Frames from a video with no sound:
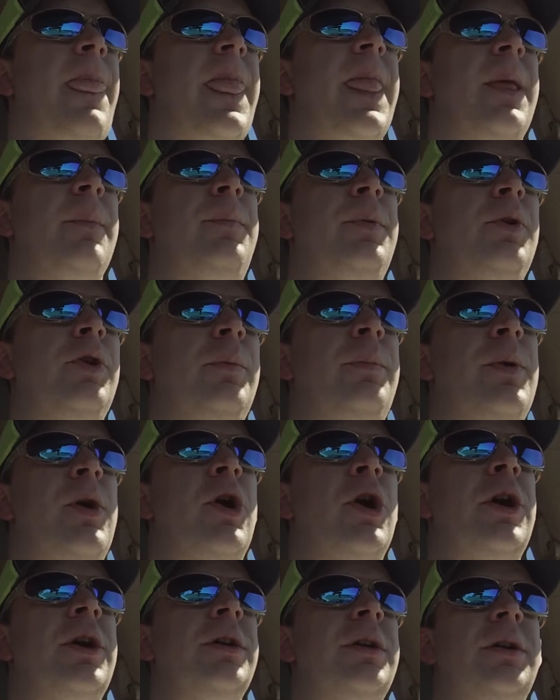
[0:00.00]
the pull
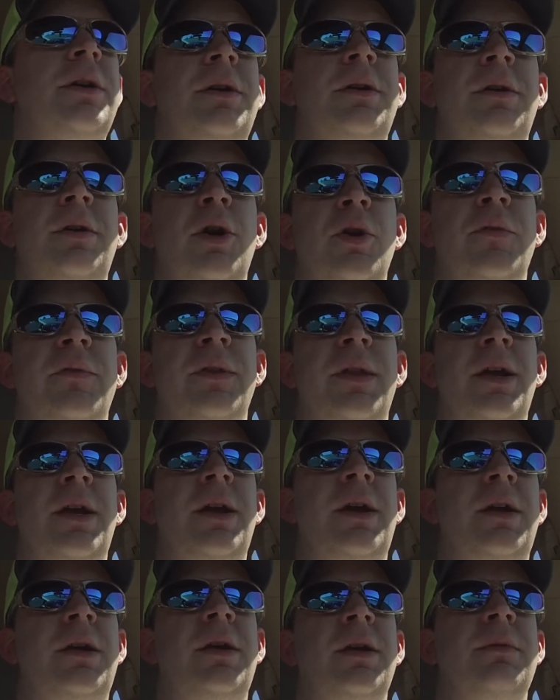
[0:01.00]
apart over
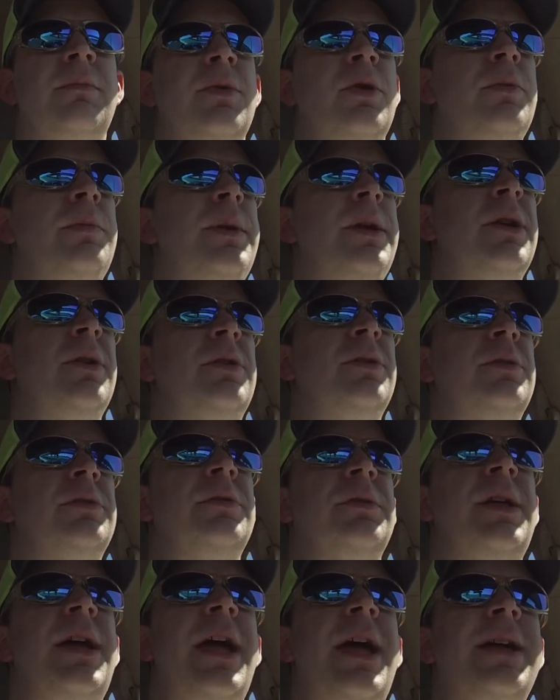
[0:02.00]
there in
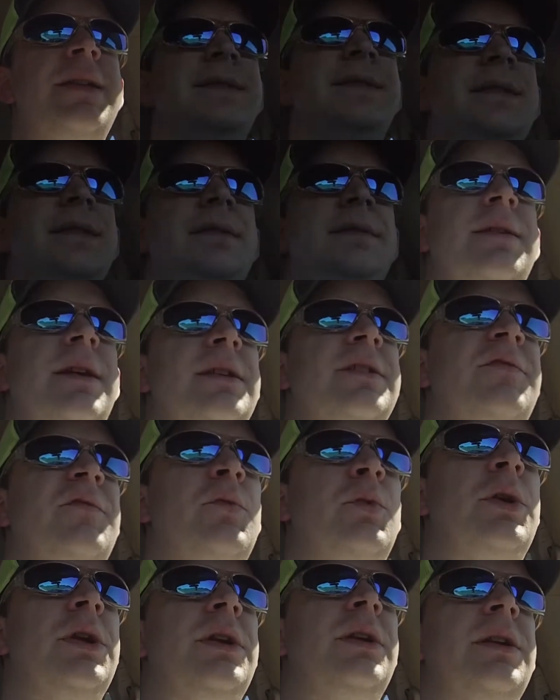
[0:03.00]
Mobile has this
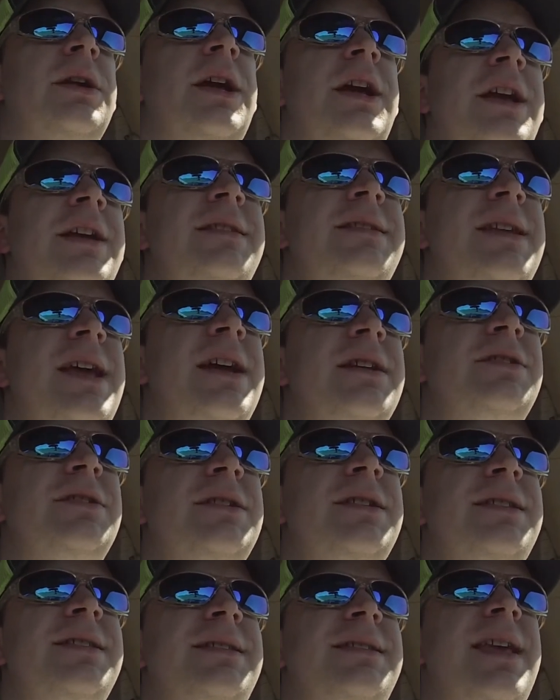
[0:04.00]
S40. It's
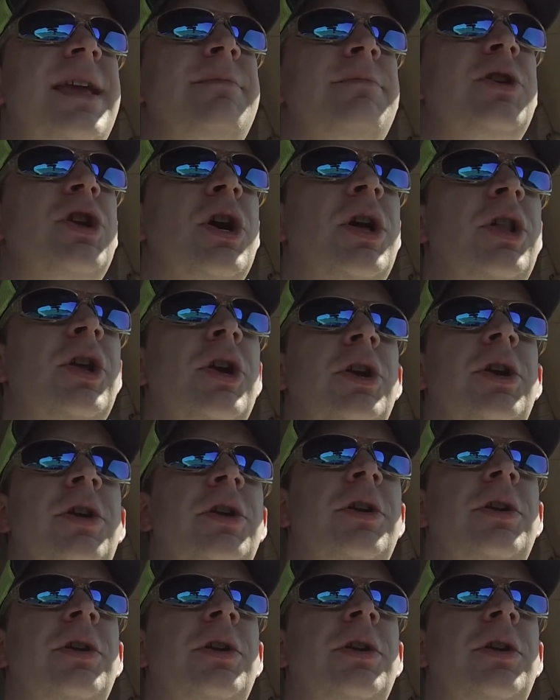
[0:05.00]
actually the same color.